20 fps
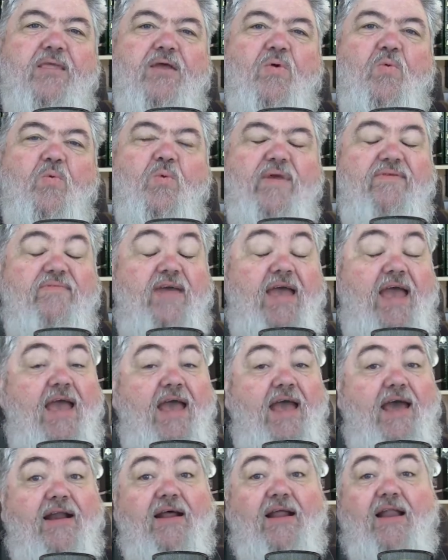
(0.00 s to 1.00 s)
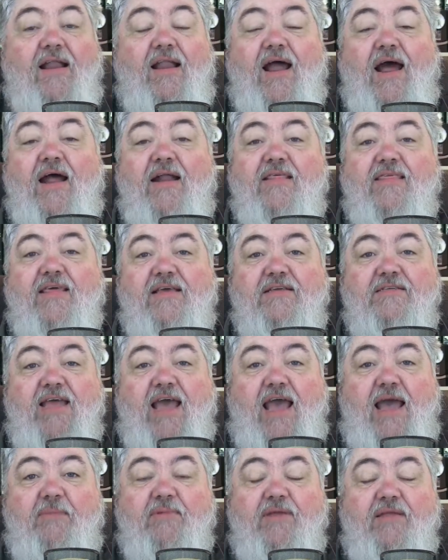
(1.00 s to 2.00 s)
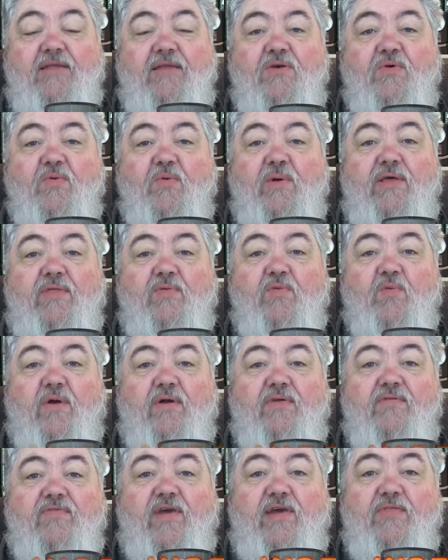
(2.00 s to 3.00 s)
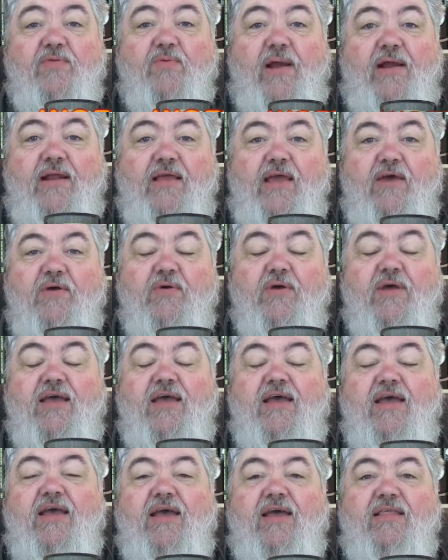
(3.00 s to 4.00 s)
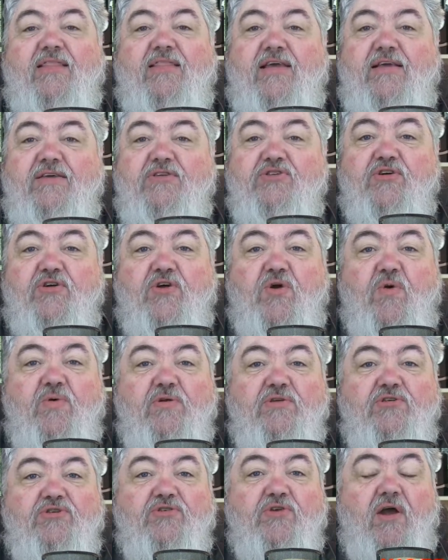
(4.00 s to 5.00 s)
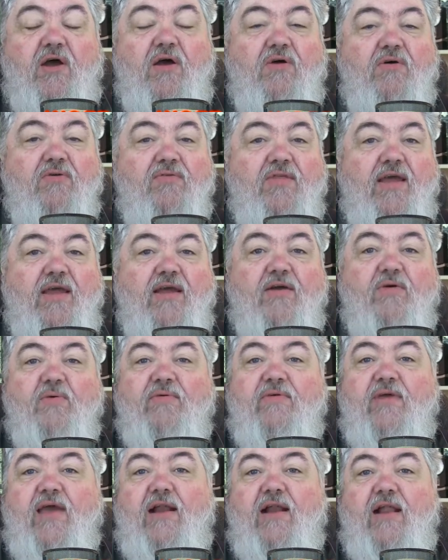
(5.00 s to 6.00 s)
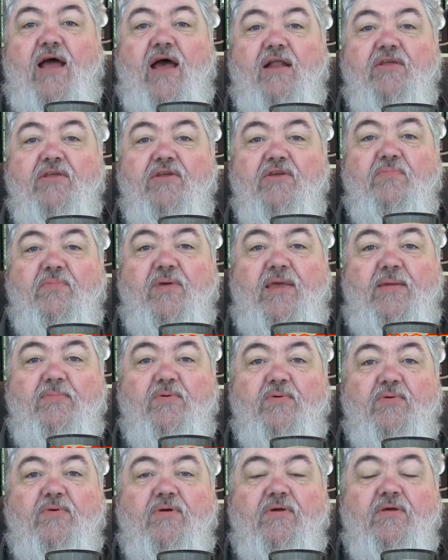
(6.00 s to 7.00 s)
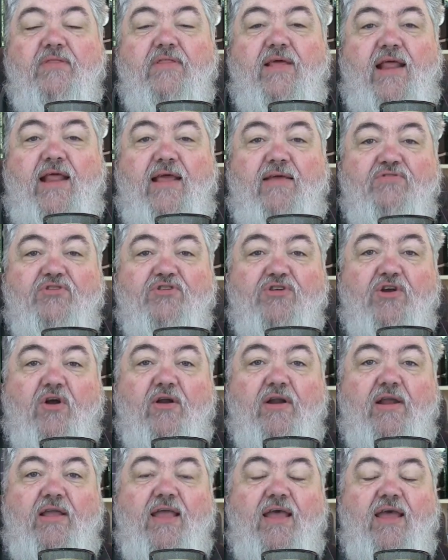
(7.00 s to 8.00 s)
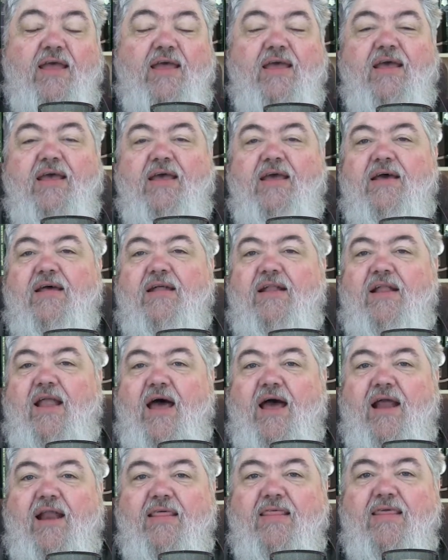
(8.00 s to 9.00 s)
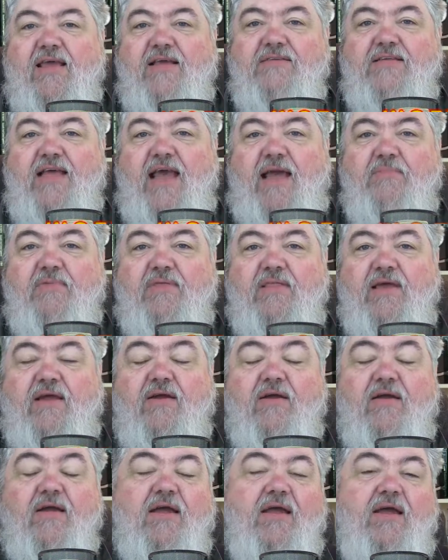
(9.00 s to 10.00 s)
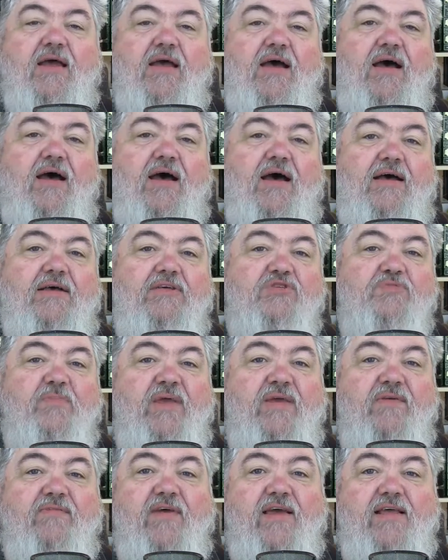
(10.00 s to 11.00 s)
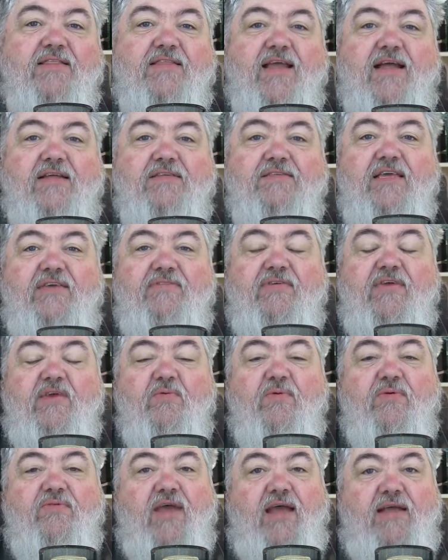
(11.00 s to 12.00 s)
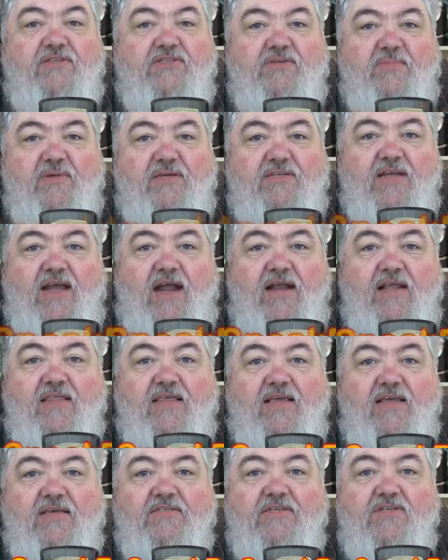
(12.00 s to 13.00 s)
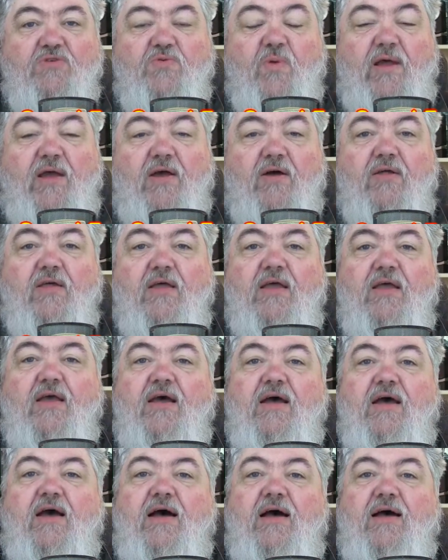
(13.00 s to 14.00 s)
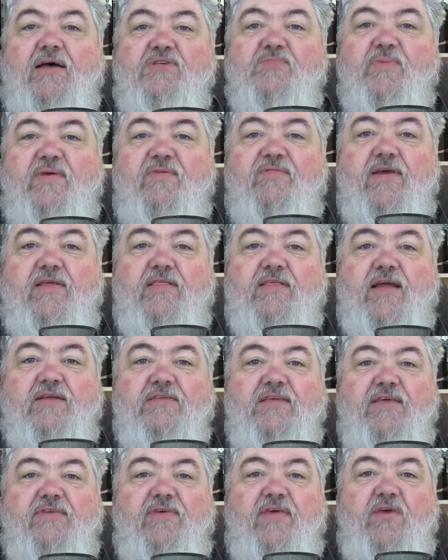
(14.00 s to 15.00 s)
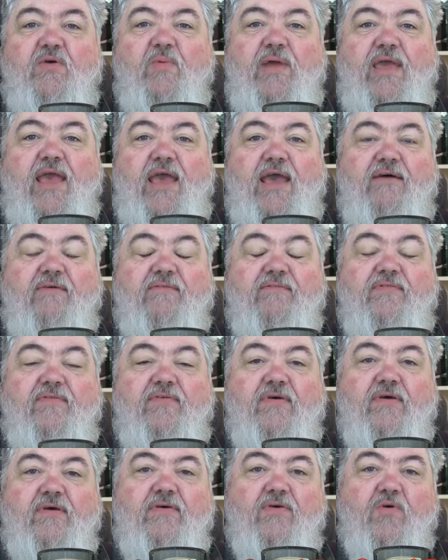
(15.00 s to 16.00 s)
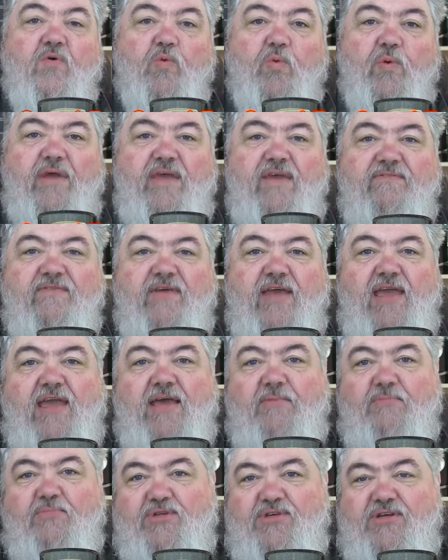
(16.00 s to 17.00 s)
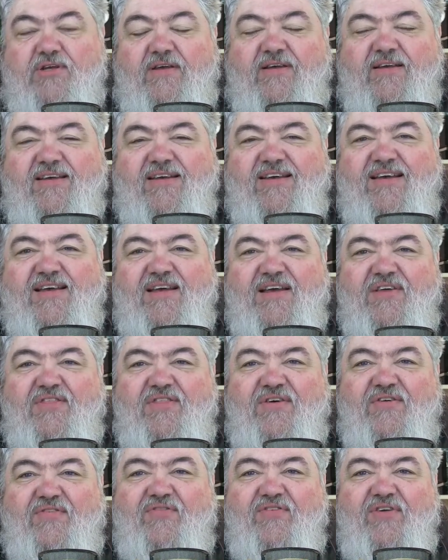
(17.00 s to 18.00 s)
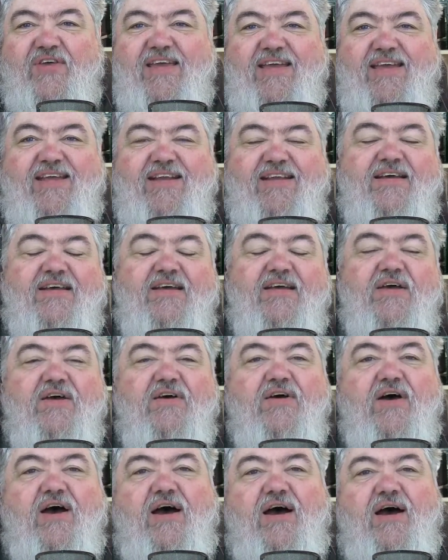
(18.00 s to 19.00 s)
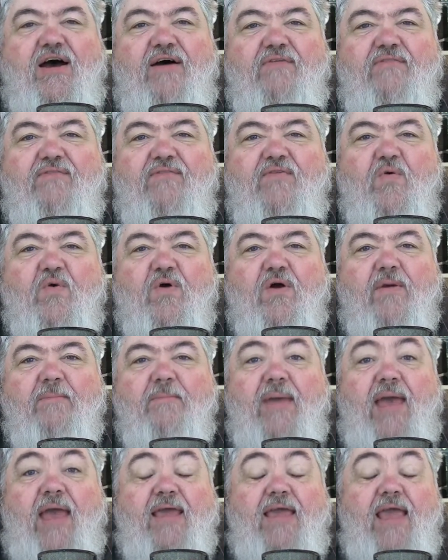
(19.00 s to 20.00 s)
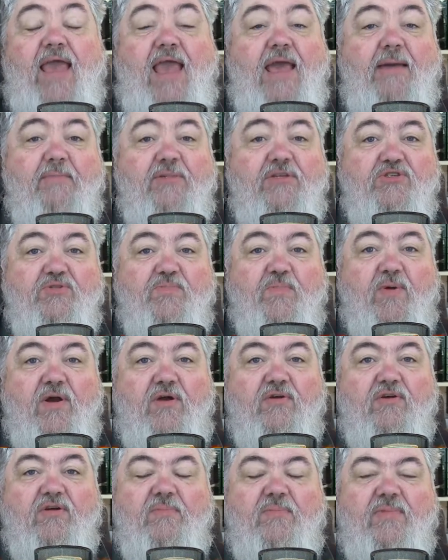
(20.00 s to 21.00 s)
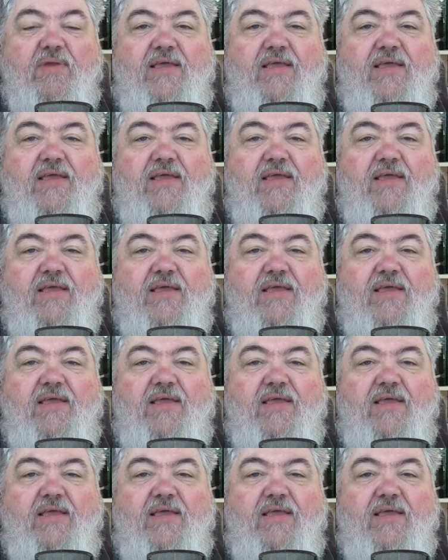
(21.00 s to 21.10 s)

We've had a lot of things happening with Word of Faith Radio. Things are going strong there. We've got a lot of new people that have started. A lot of things happening there. SpeakFaith.tv, we've had some exciting things as well. SpeakFaith.tv, we have revamped the feed for Mac Hammond's program.